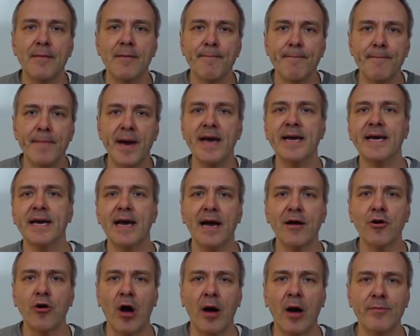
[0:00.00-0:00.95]
make
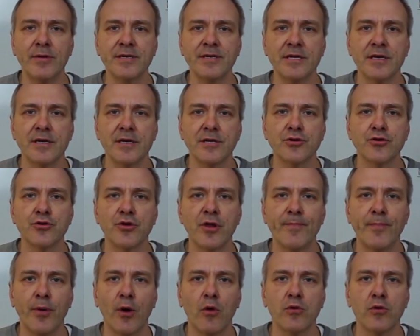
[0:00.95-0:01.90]
a comment to
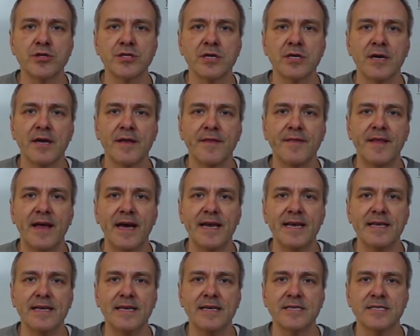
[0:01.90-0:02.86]
the post
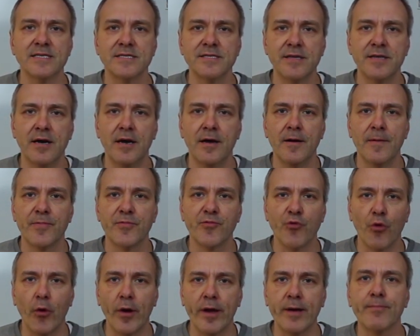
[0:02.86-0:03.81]
that is the
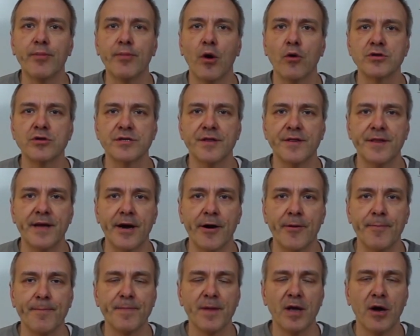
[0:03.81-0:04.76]
drawing post
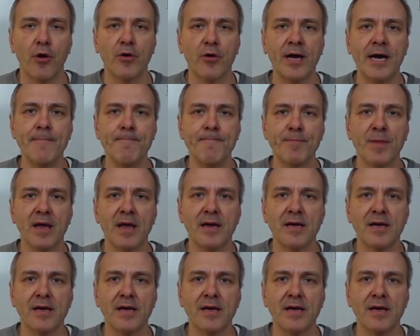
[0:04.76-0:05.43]
there. Okay?